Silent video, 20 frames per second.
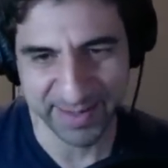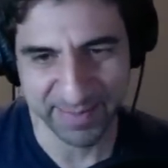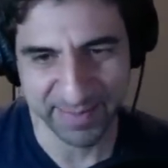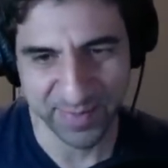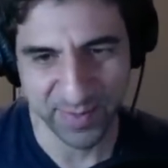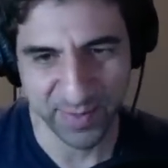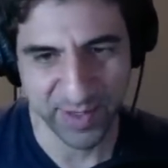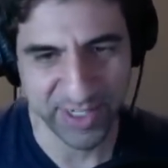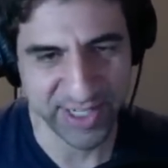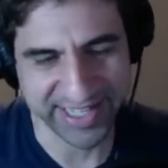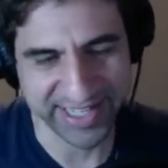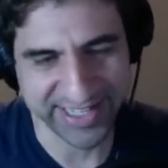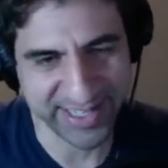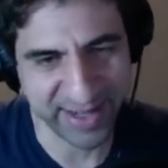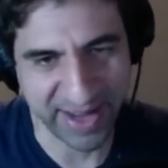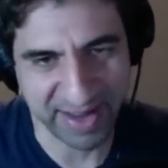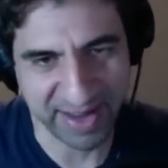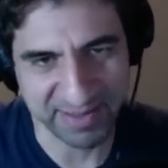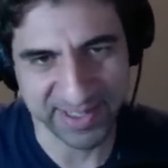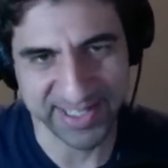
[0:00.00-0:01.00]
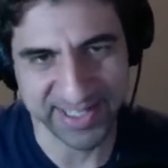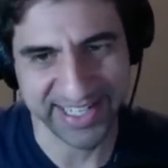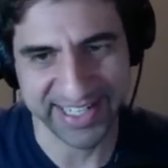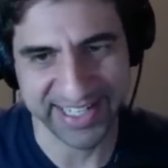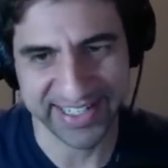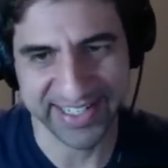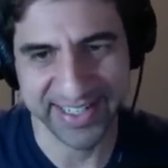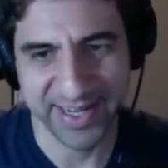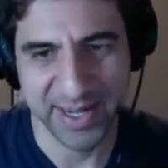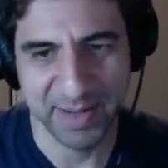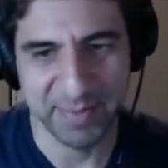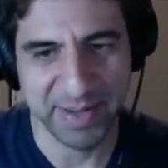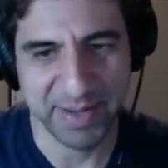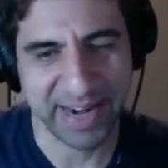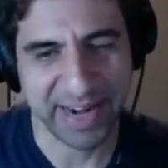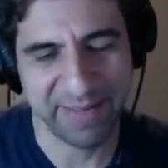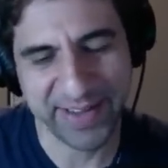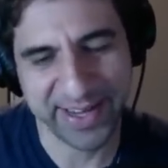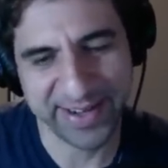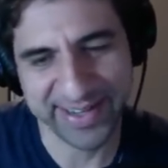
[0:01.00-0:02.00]
which I still haven't seen, but
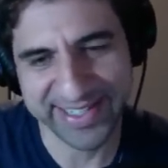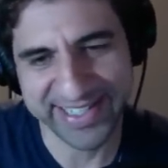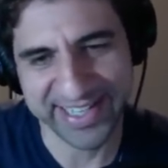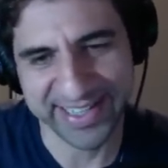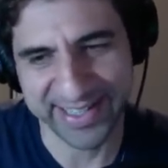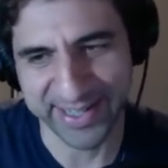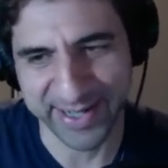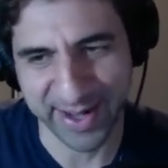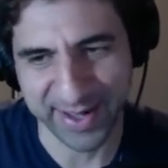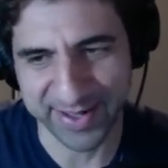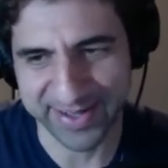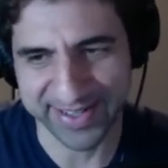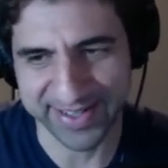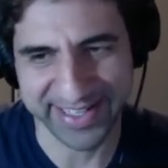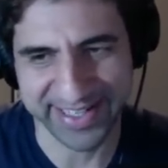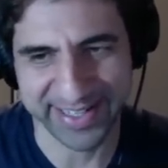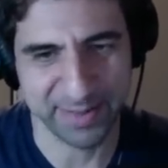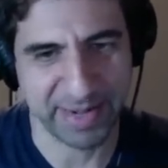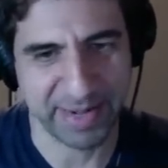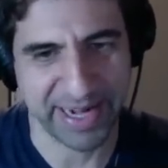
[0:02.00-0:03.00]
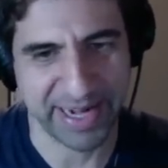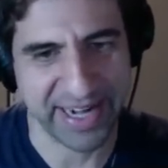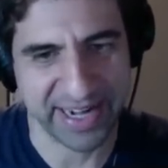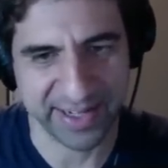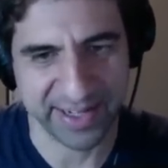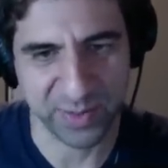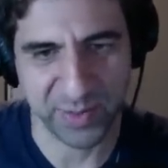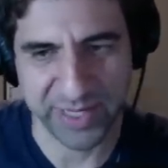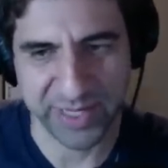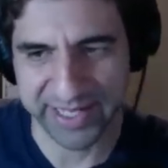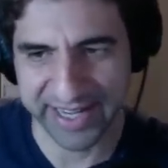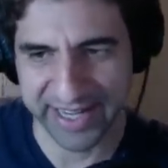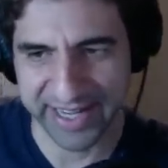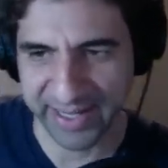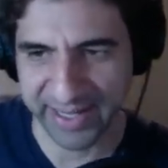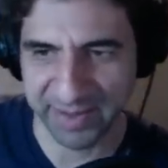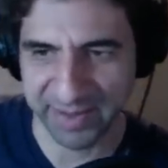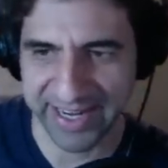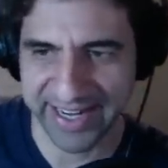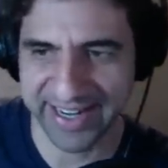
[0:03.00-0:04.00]
I figure it's at the Dollar Theater by next week
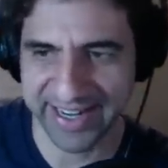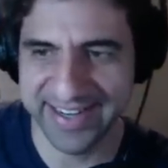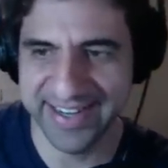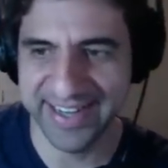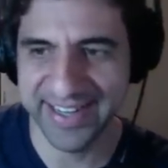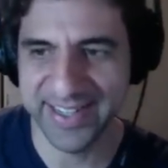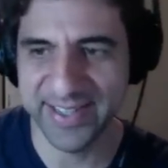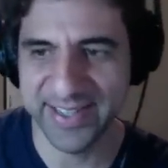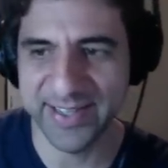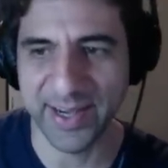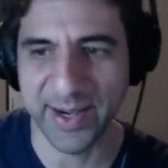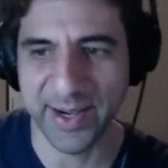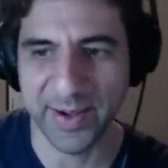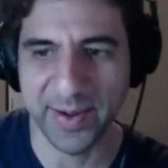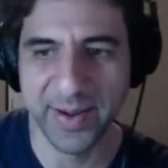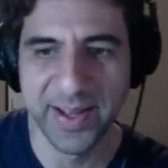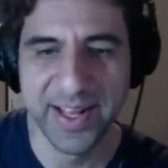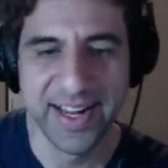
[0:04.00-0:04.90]
anyway. So